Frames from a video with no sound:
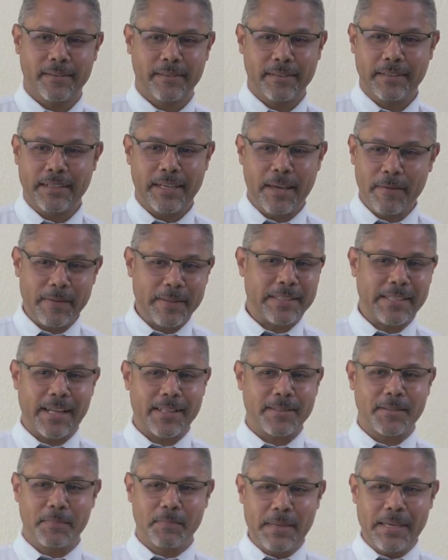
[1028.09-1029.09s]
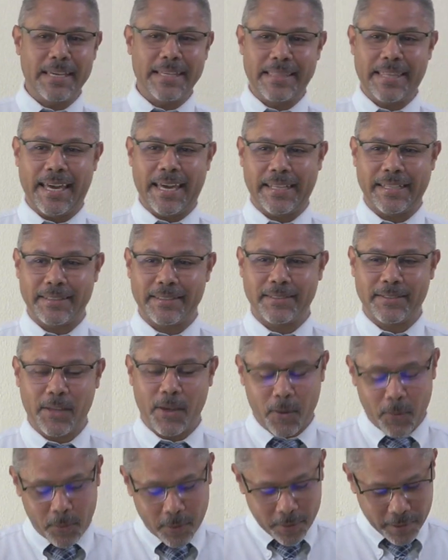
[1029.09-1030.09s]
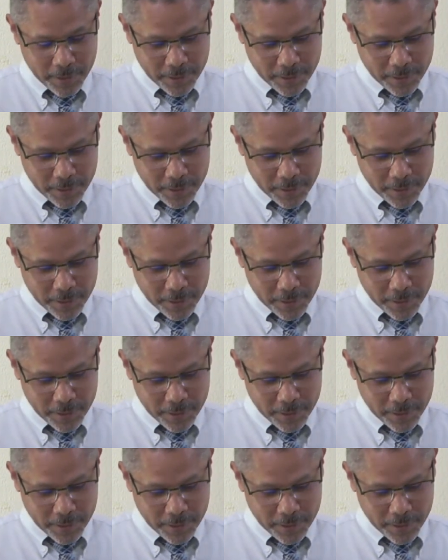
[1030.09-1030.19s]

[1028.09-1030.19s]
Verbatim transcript: It never tells me that. So